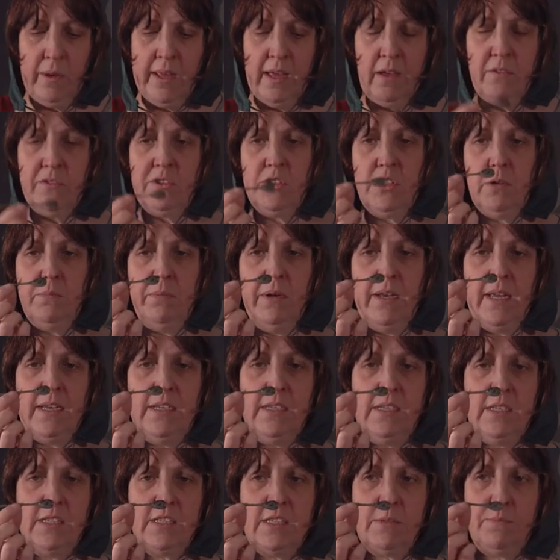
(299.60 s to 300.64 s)
we have a
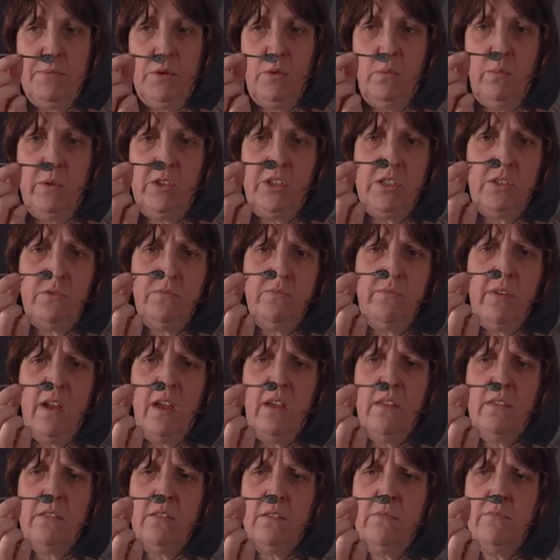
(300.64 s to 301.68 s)
double-ended spoon, which is
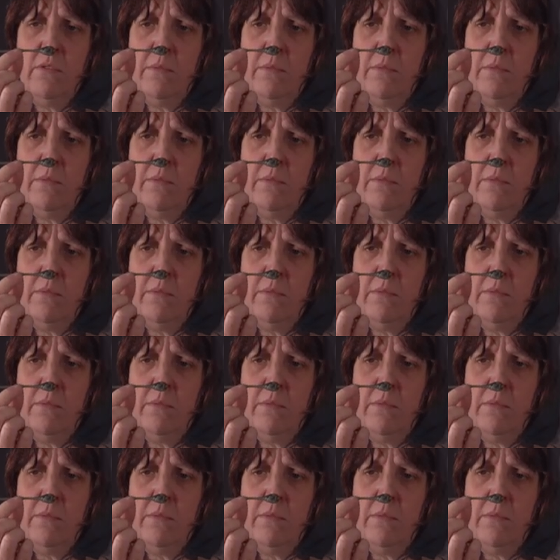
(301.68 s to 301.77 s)
rather